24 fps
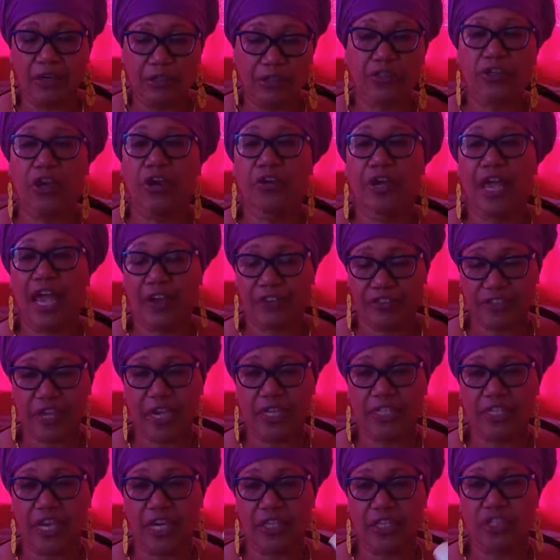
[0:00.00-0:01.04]

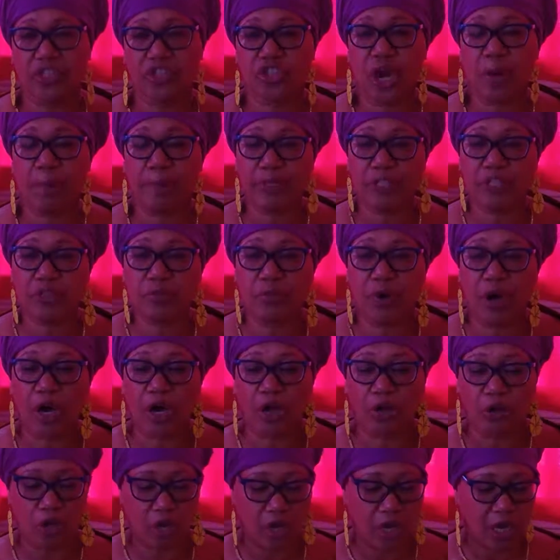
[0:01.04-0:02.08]
Half-size onion. Chop it
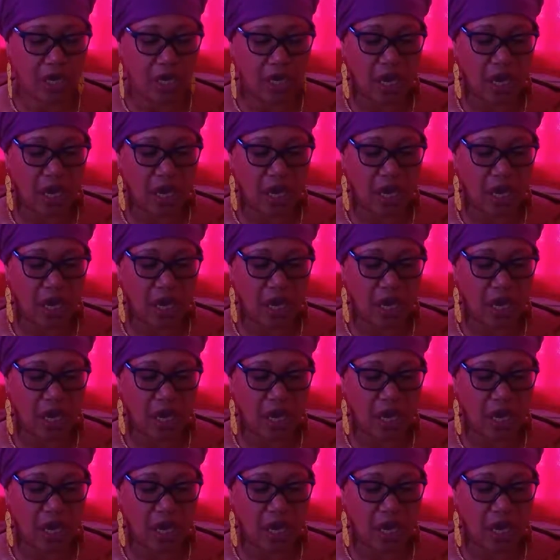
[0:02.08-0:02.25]
small.